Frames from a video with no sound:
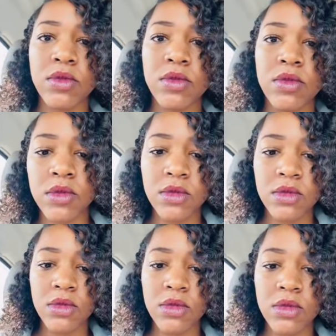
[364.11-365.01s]
Man, that
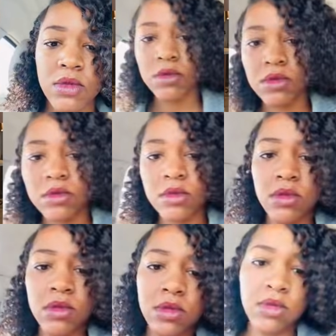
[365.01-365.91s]
was a good one.
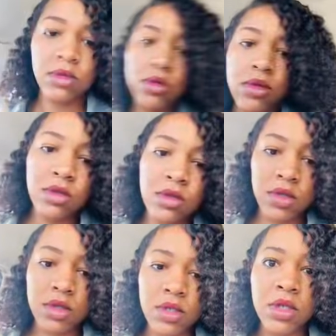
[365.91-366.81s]

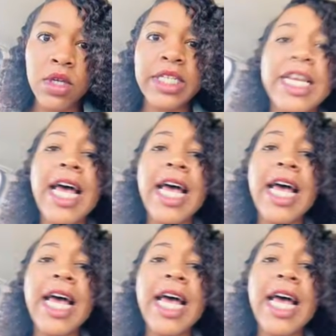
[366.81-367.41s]
Yeah.